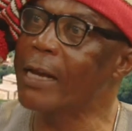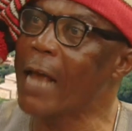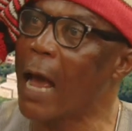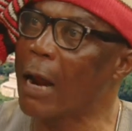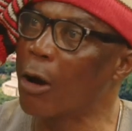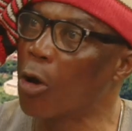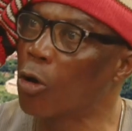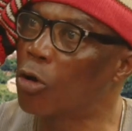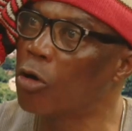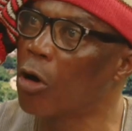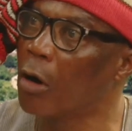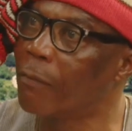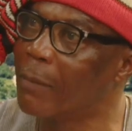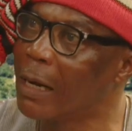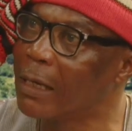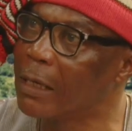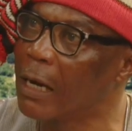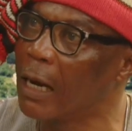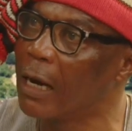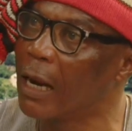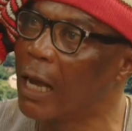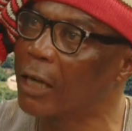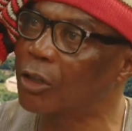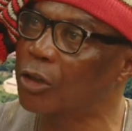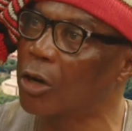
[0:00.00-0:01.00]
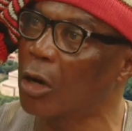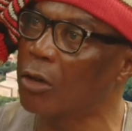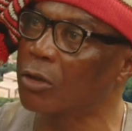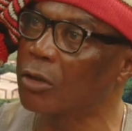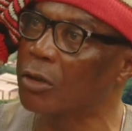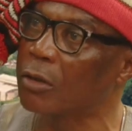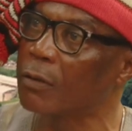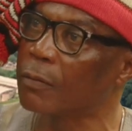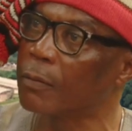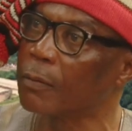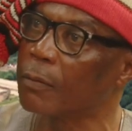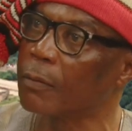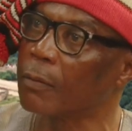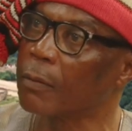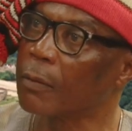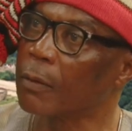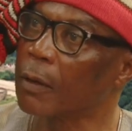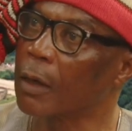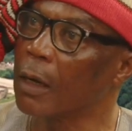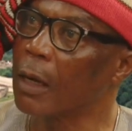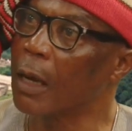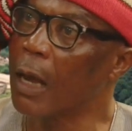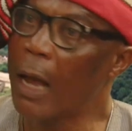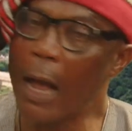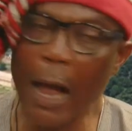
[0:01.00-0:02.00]
their local government elections,
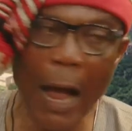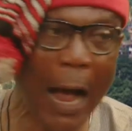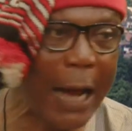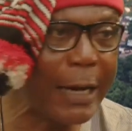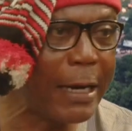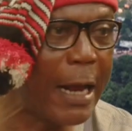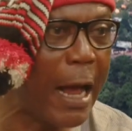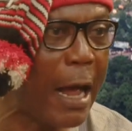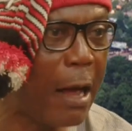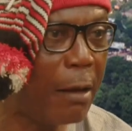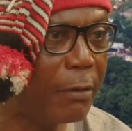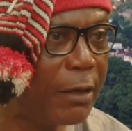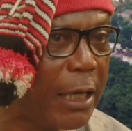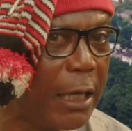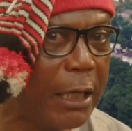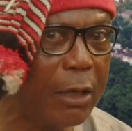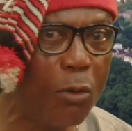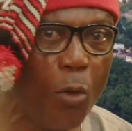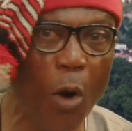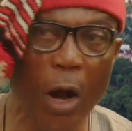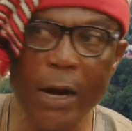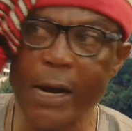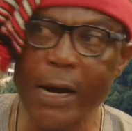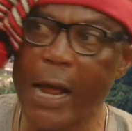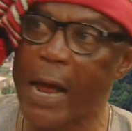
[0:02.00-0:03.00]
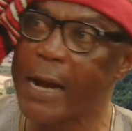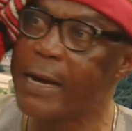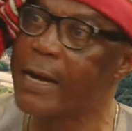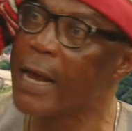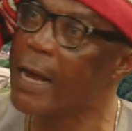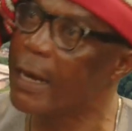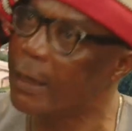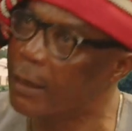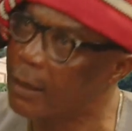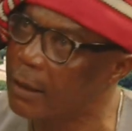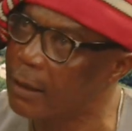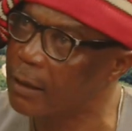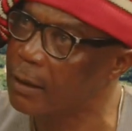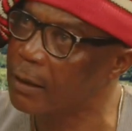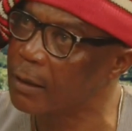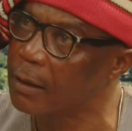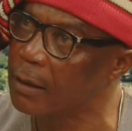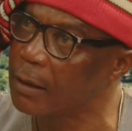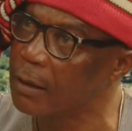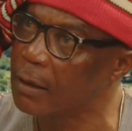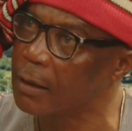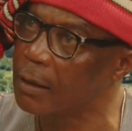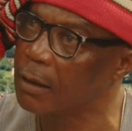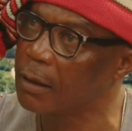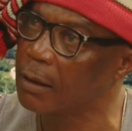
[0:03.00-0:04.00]
and they did what they did.
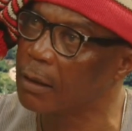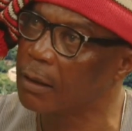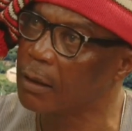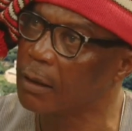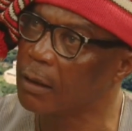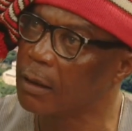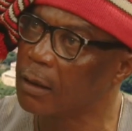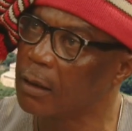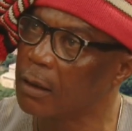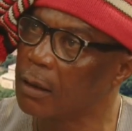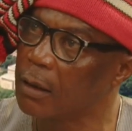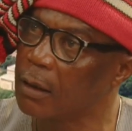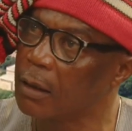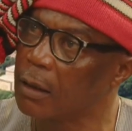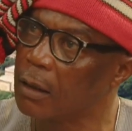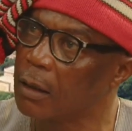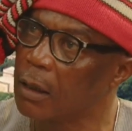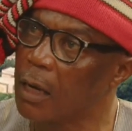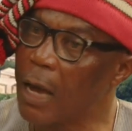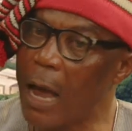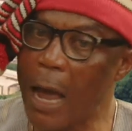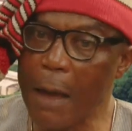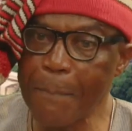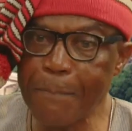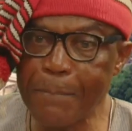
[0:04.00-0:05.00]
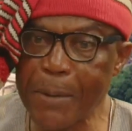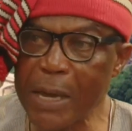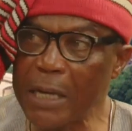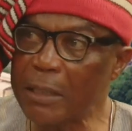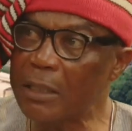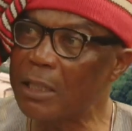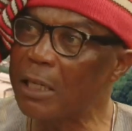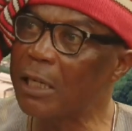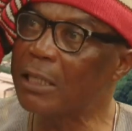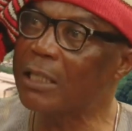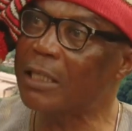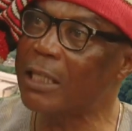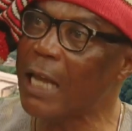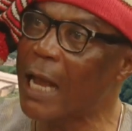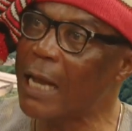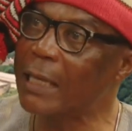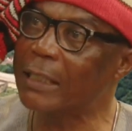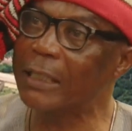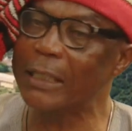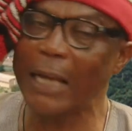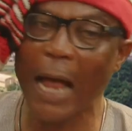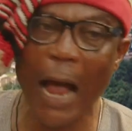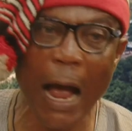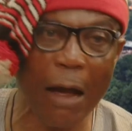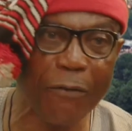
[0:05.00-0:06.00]
APC
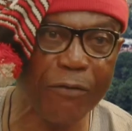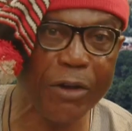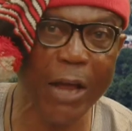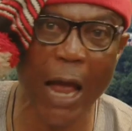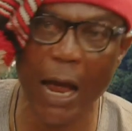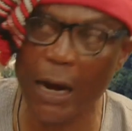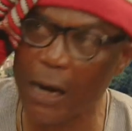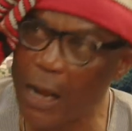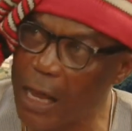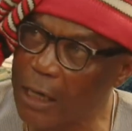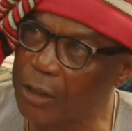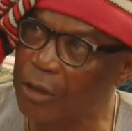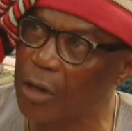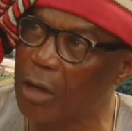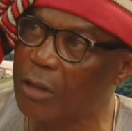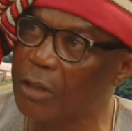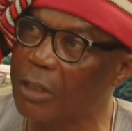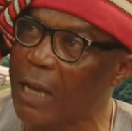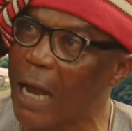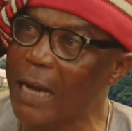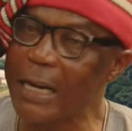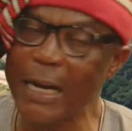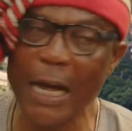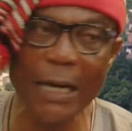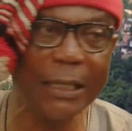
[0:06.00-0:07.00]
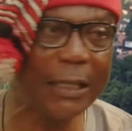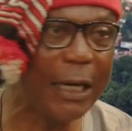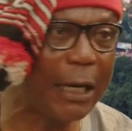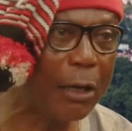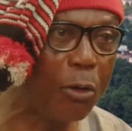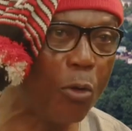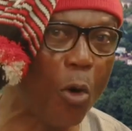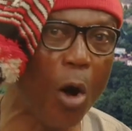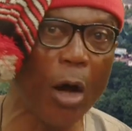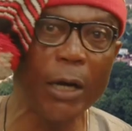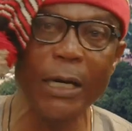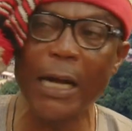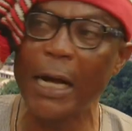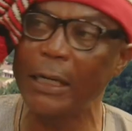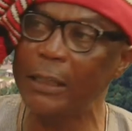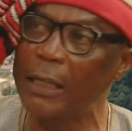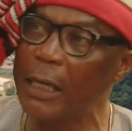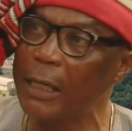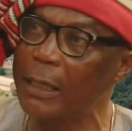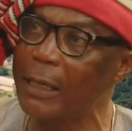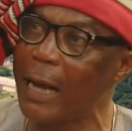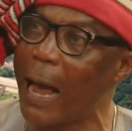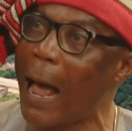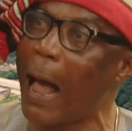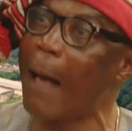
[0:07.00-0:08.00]
states have their elections, and they did what they
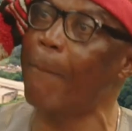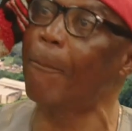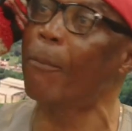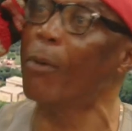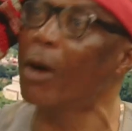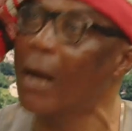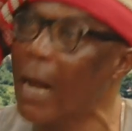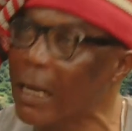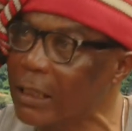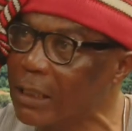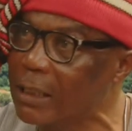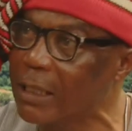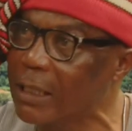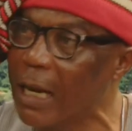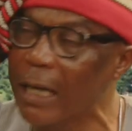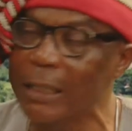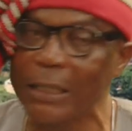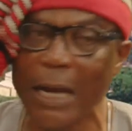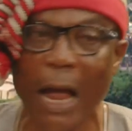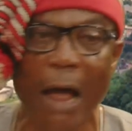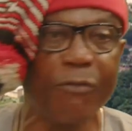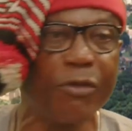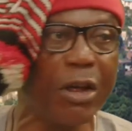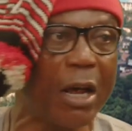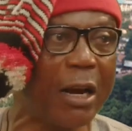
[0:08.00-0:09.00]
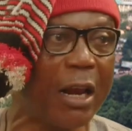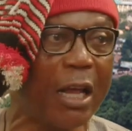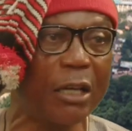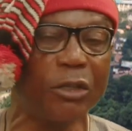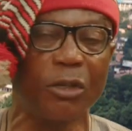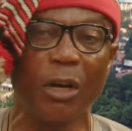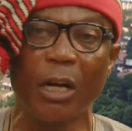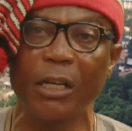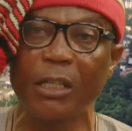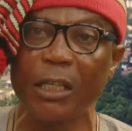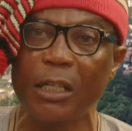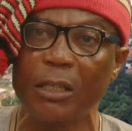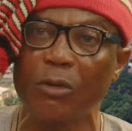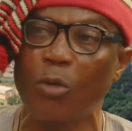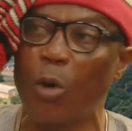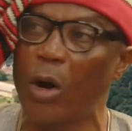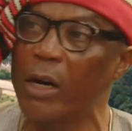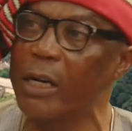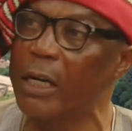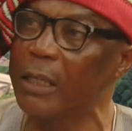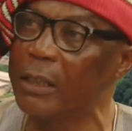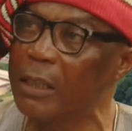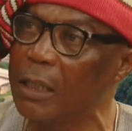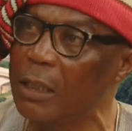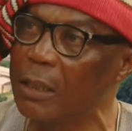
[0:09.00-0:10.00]
did. African states have the election, did what
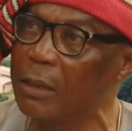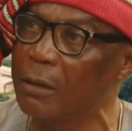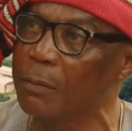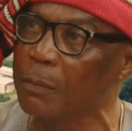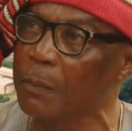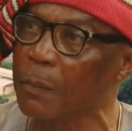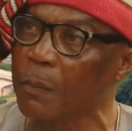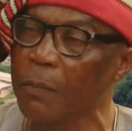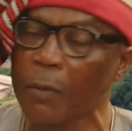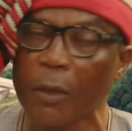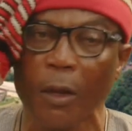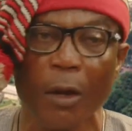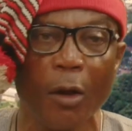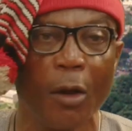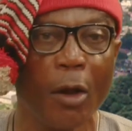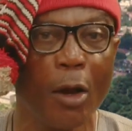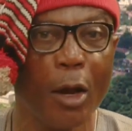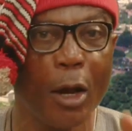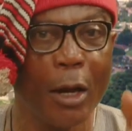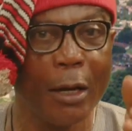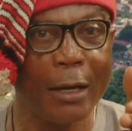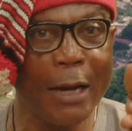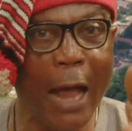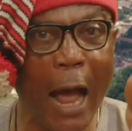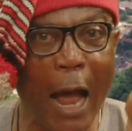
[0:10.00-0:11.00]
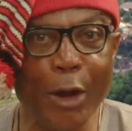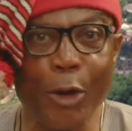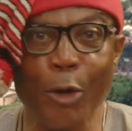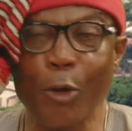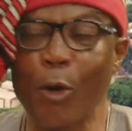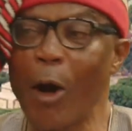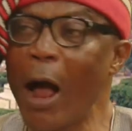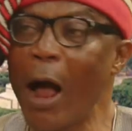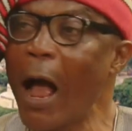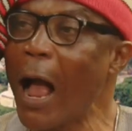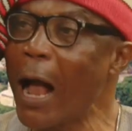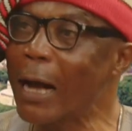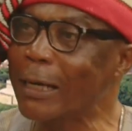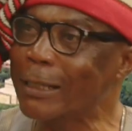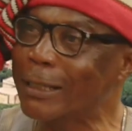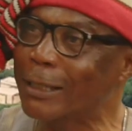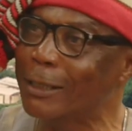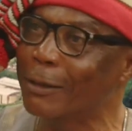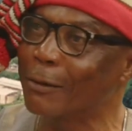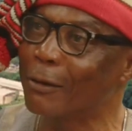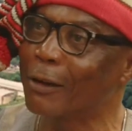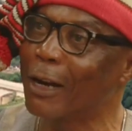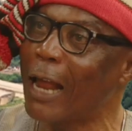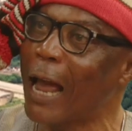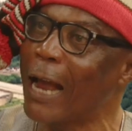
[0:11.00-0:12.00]
they did. Now you
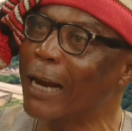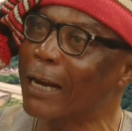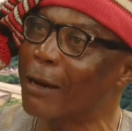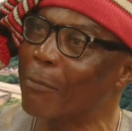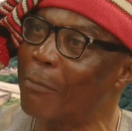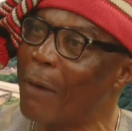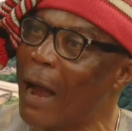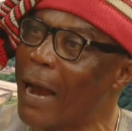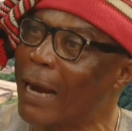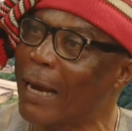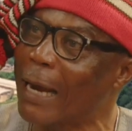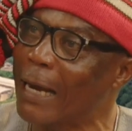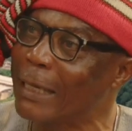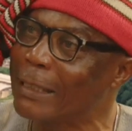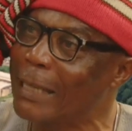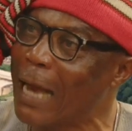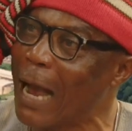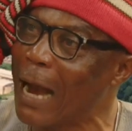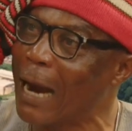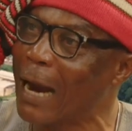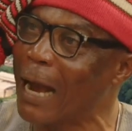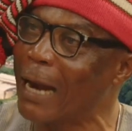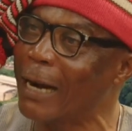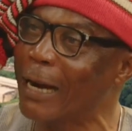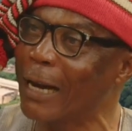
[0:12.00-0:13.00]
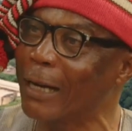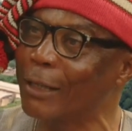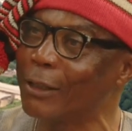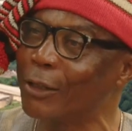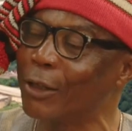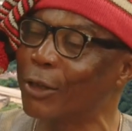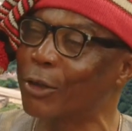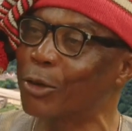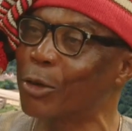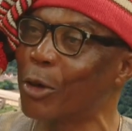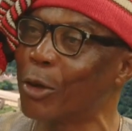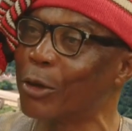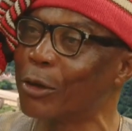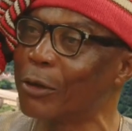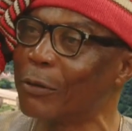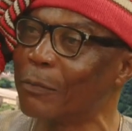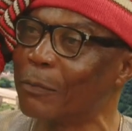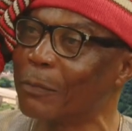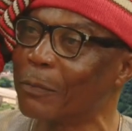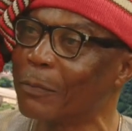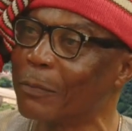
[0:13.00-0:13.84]
ask, like Mike Ejaga in this story.